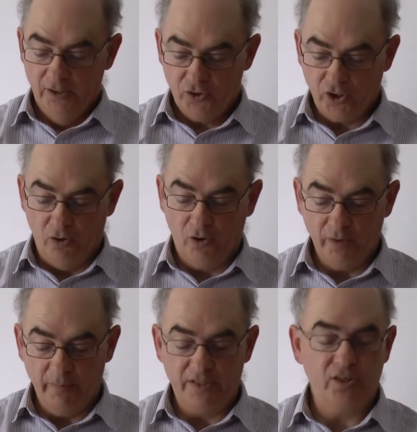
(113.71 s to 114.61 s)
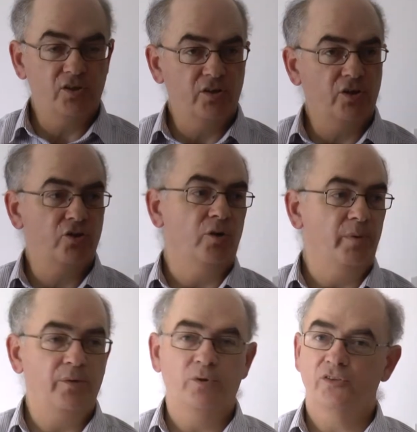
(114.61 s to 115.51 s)
So committed to the
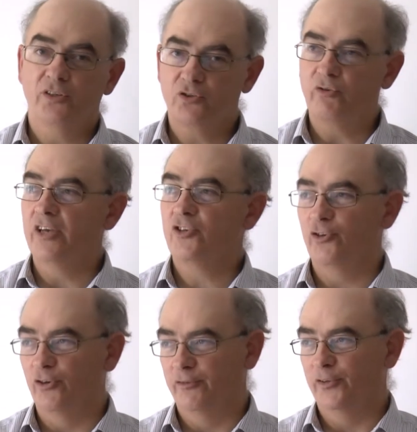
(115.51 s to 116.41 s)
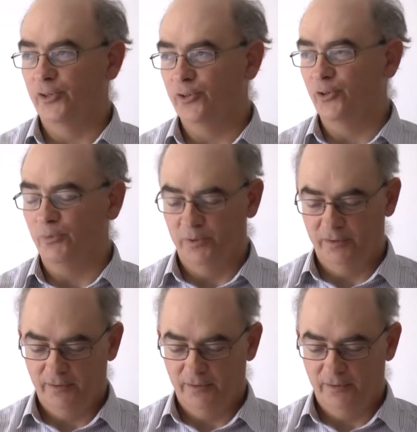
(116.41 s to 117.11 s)
group, he was the treasurer for the group.